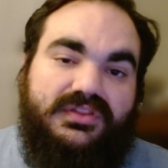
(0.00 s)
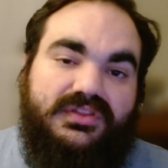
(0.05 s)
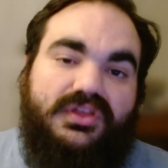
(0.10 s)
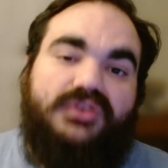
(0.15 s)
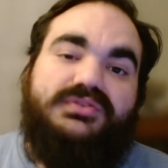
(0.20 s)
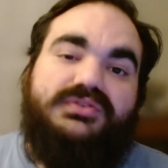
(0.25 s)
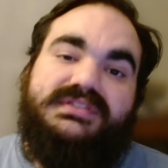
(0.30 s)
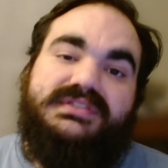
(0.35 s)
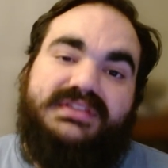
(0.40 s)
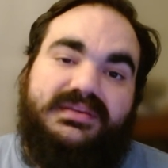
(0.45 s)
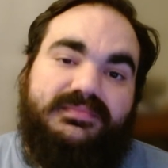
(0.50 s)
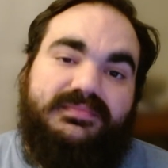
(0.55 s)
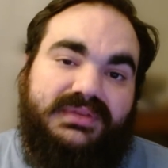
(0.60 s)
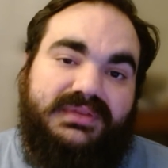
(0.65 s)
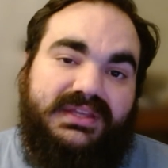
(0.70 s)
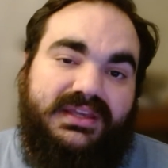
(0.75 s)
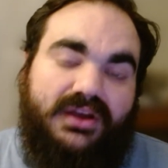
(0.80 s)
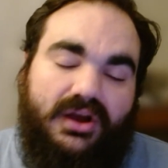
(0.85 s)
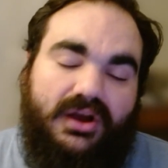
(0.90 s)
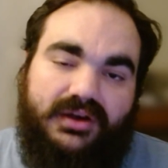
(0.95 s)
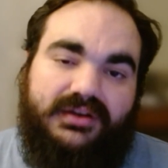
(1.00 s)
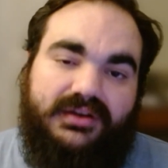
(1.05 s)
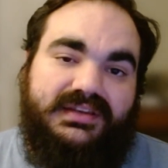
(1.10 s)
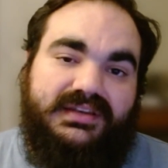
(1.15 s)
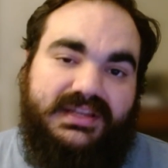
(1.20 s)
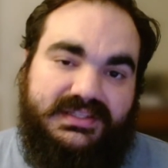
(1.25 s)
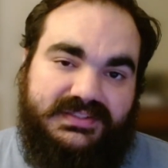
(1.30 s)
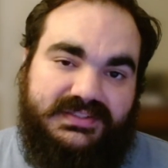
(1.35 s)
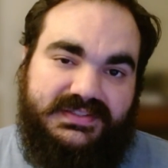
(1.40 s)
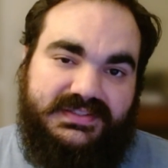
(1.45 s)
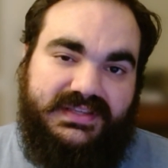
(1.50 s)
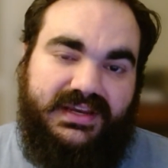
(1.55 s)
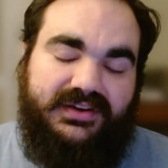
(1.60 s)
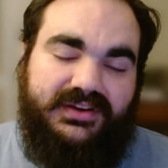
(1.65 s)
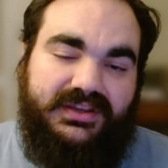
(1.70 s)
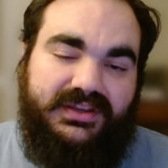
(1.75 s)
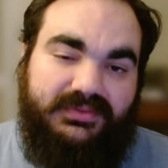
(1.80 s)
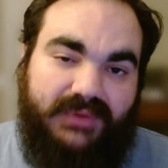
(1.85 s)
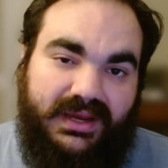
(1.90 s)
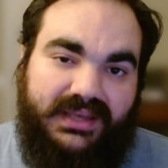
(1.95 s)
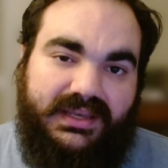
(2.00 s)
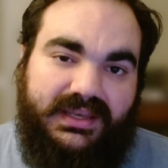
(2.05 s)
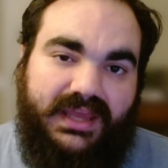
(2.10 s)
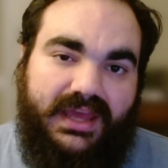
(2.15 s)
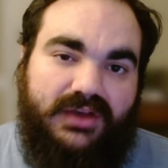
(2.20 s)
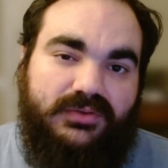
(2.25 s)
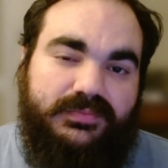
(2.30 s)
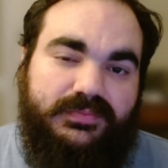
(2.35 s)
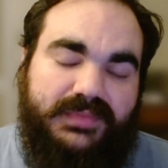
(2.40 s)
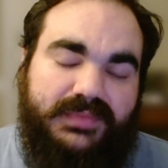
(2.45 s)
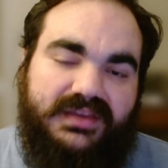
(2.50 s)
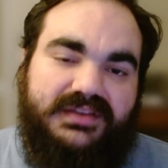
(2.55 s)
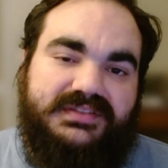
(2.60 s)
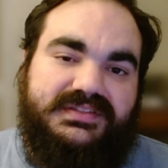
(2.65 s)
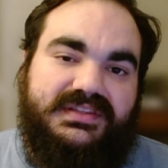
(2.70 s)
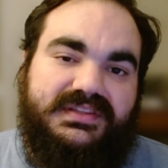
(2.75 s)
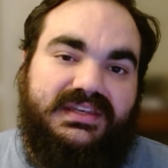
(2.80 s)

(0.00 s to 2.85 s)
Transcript: Those simply aren't necessary right now because